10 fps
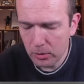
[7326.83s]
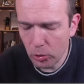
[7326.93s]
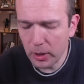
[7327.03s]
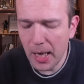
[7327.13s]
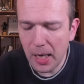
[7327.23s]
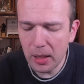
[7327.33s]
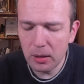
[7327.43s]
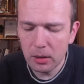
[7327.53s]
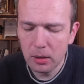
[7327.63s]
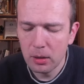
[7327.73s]
to
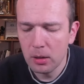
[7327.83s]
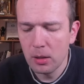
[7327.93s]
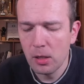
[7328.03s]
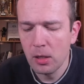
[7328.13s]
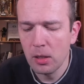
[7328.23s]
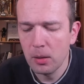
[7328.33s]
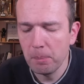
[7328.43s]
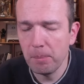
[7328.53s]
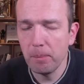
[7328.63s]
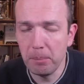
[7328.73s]
gain
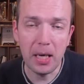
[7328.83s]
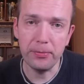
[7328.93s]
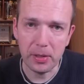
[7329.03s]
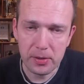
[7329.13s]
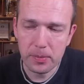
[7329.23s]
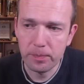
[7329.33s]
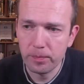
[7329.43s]
benefits.